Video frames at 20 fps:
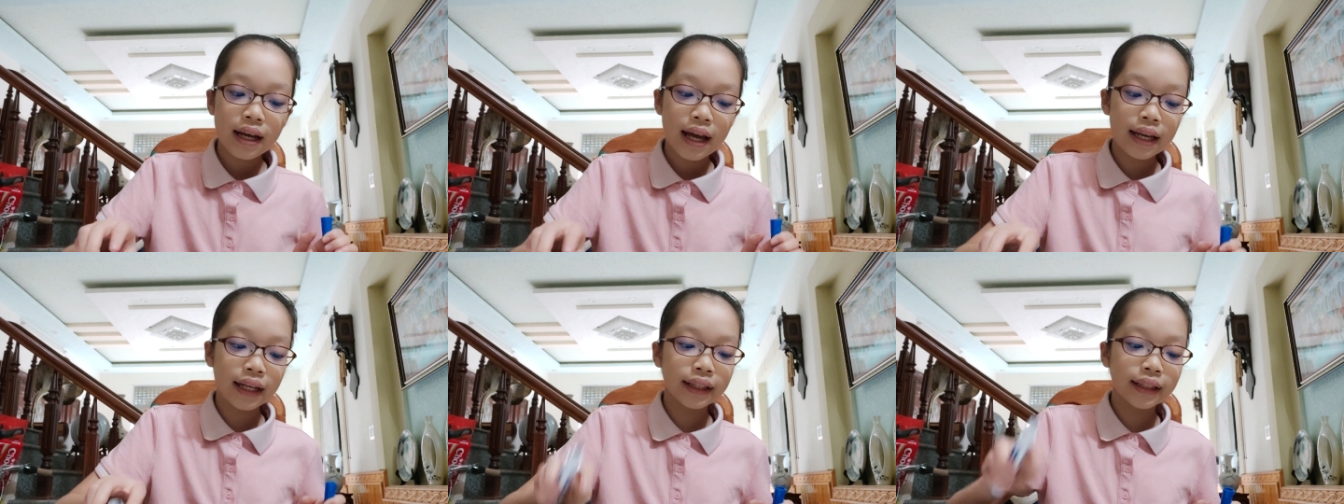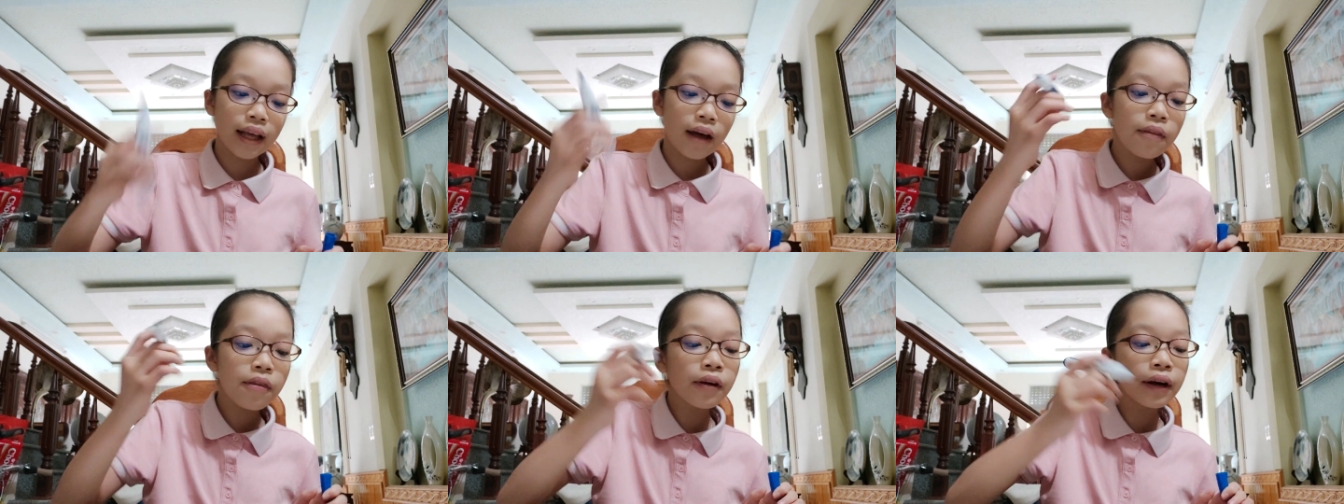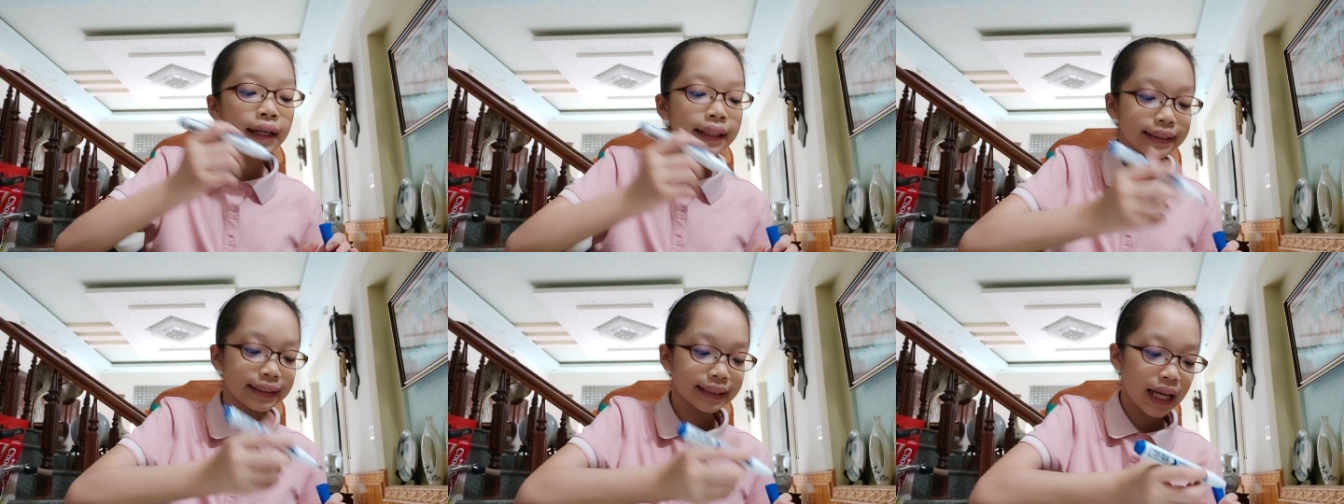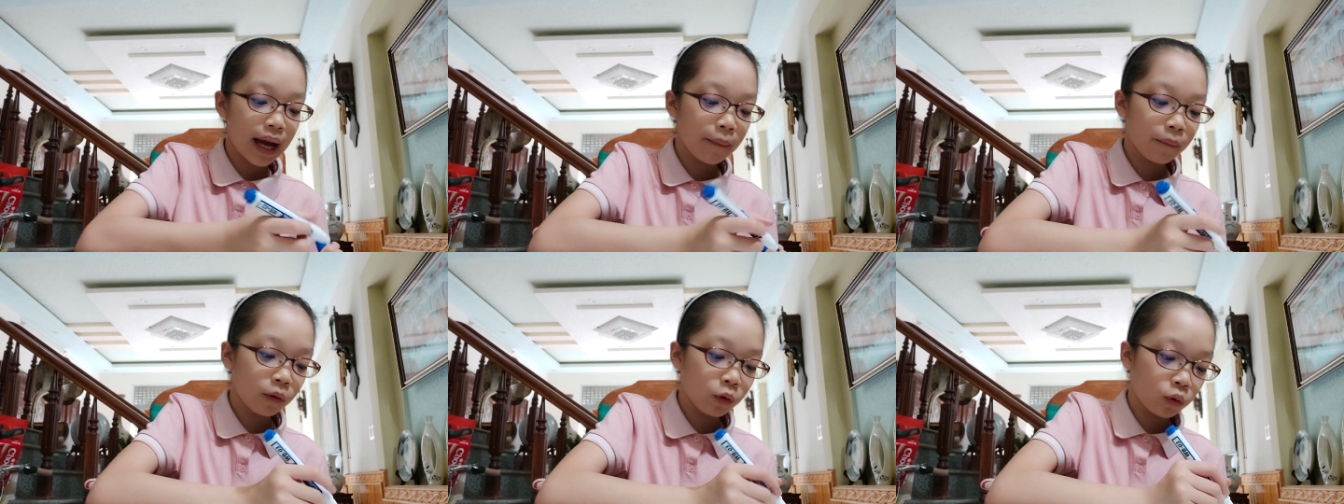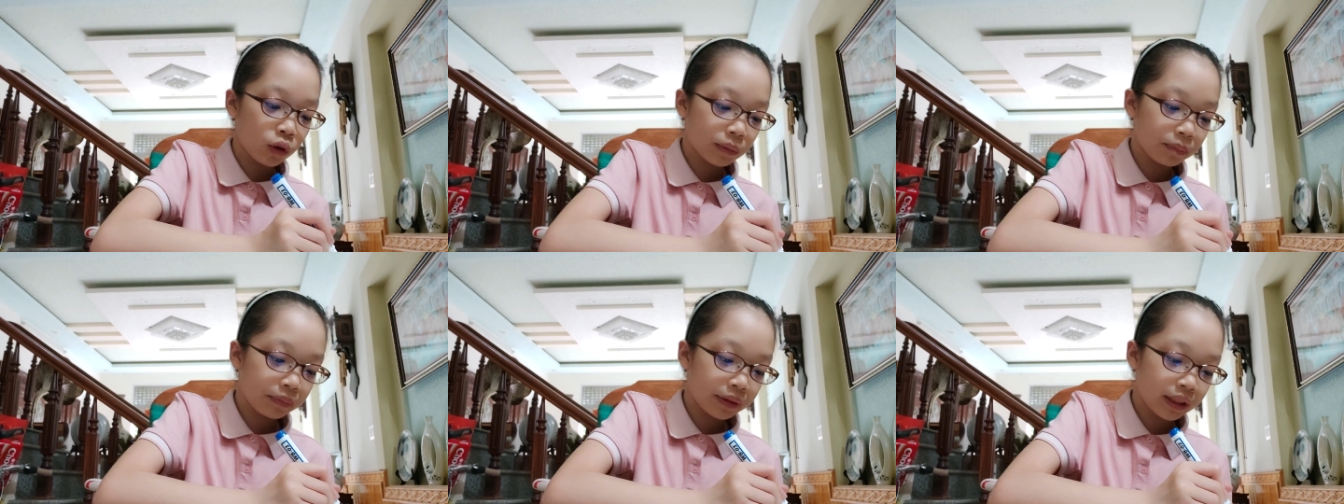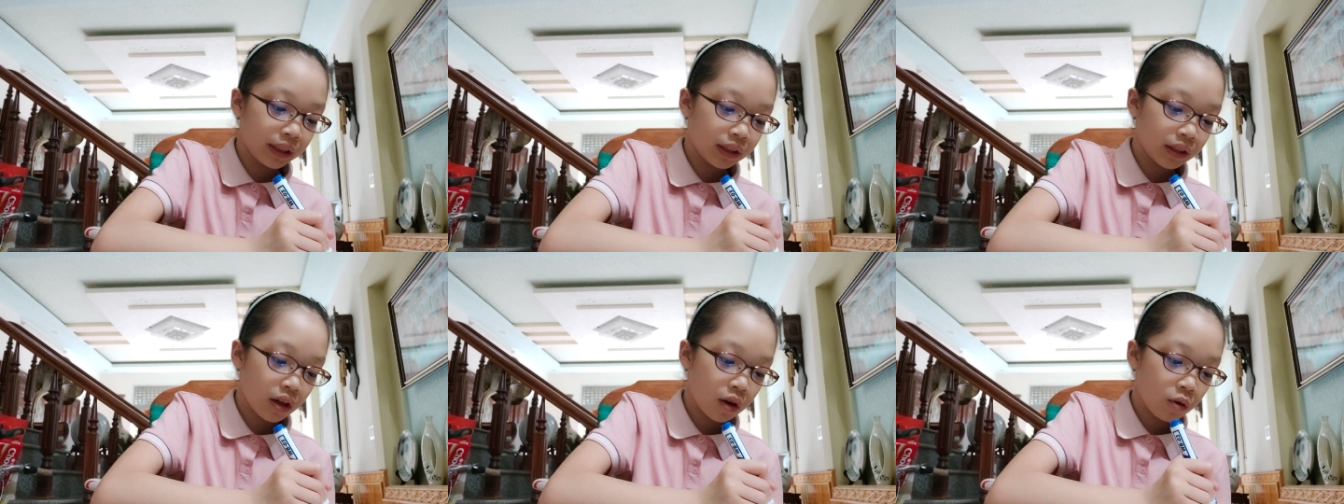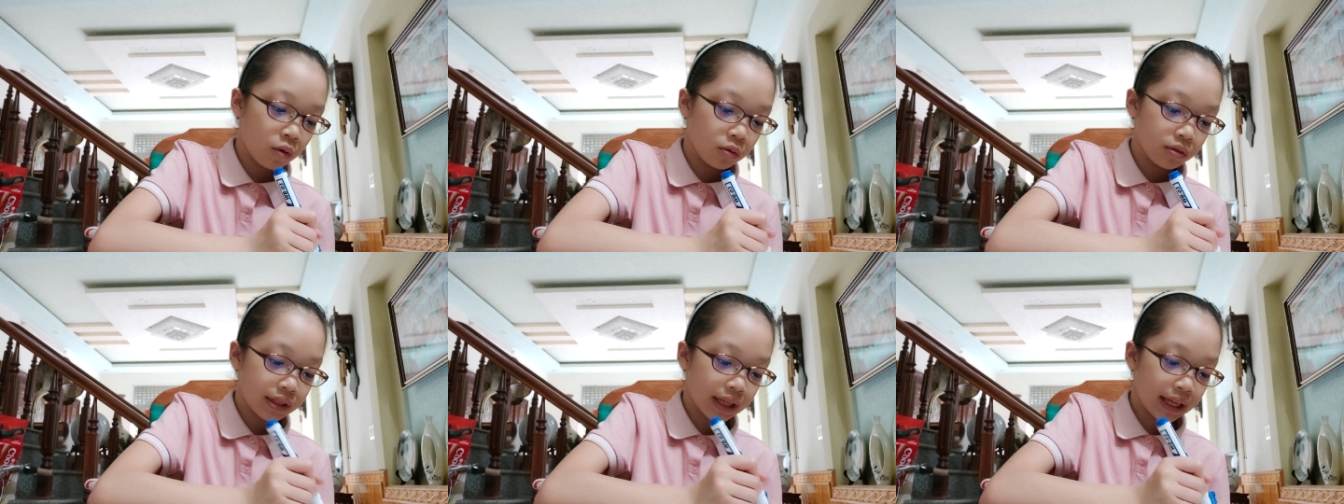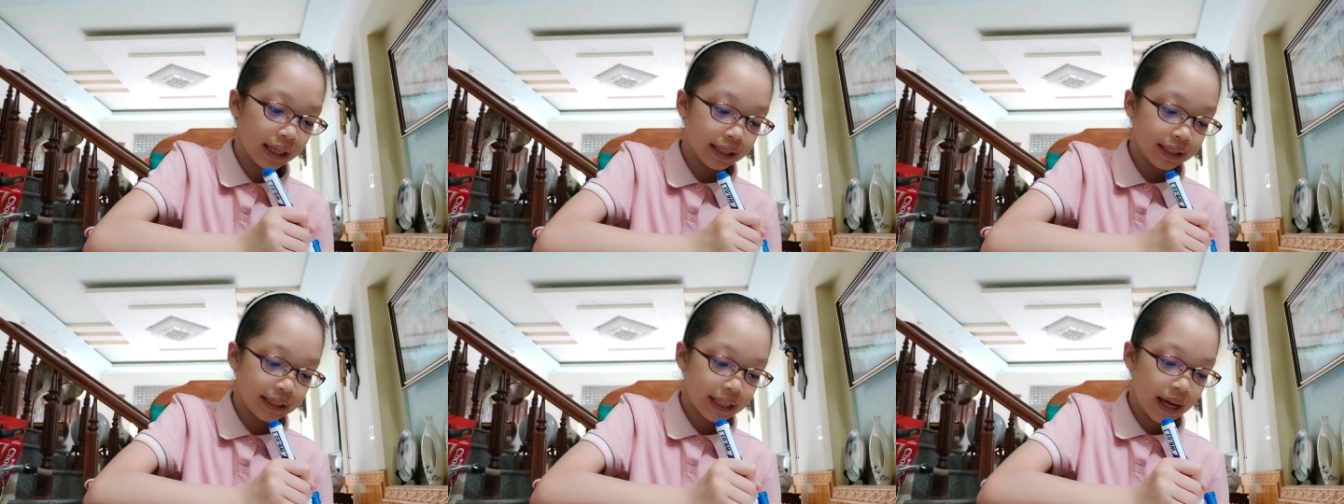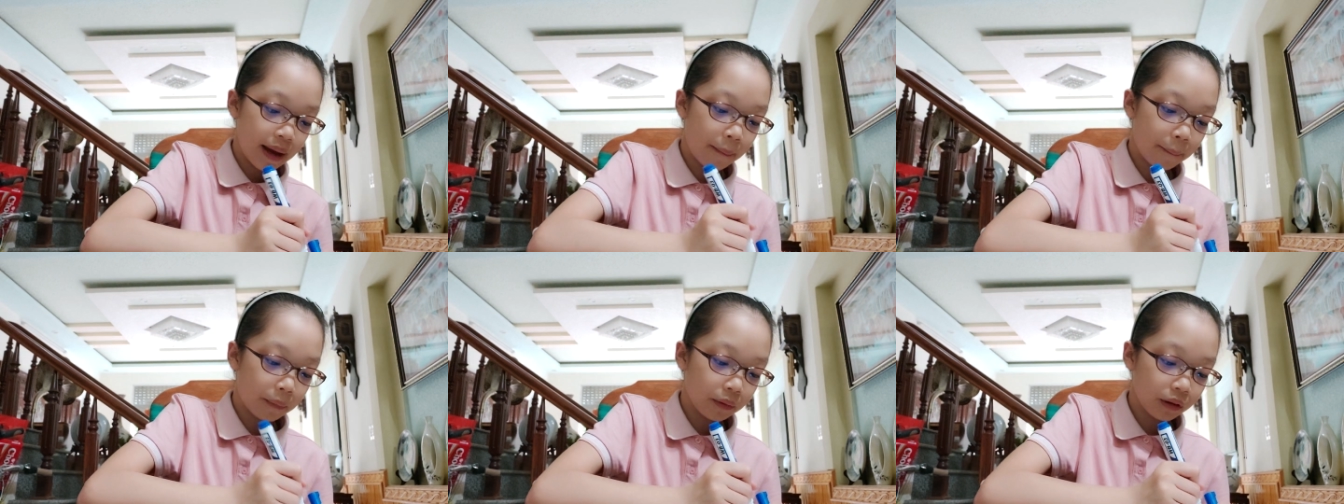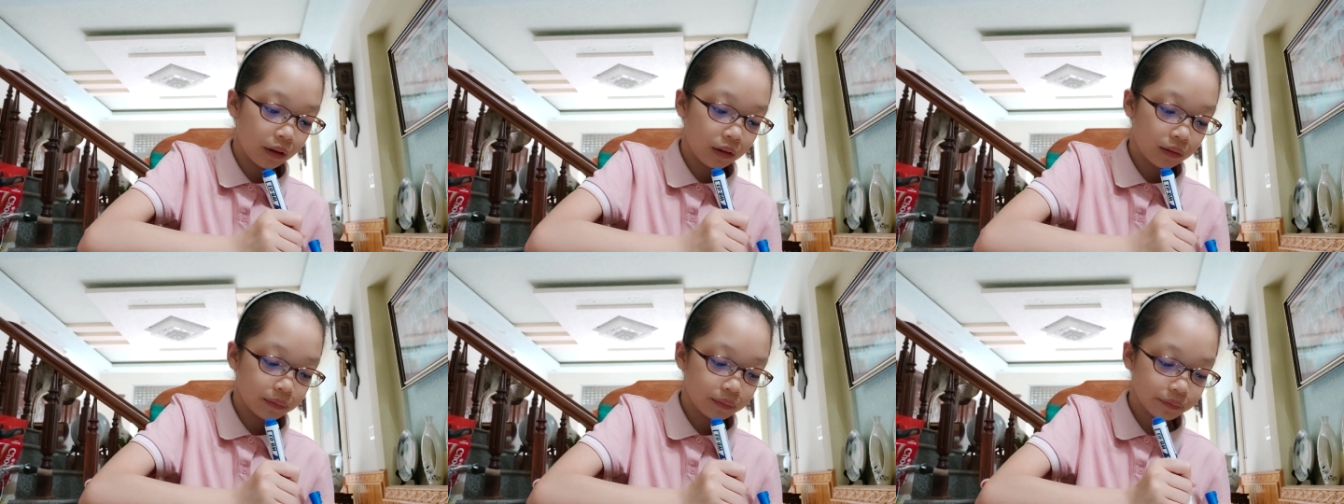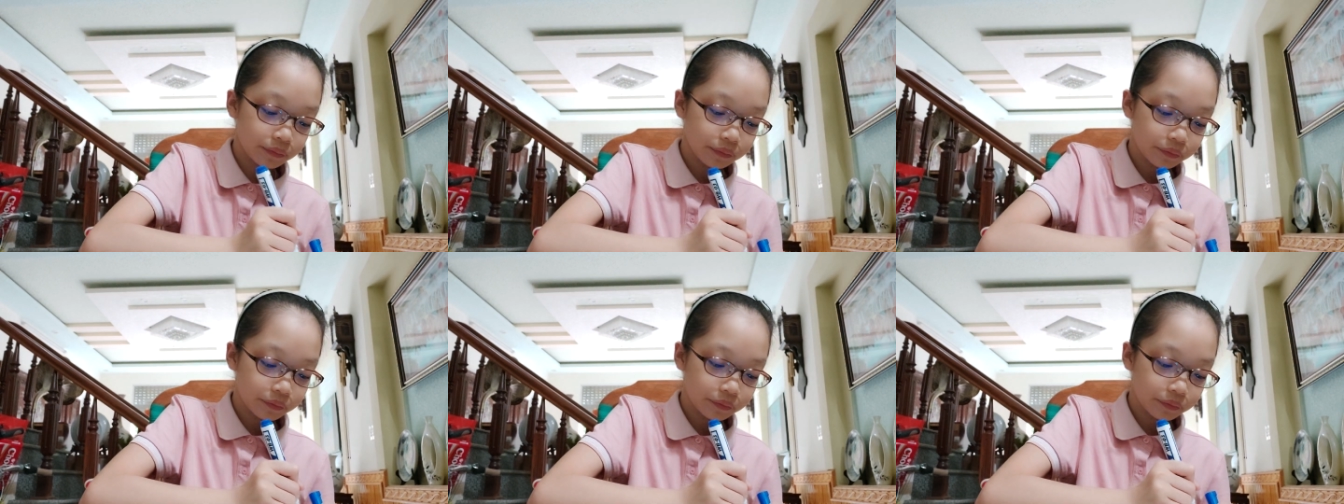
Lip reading: And another example would be those example.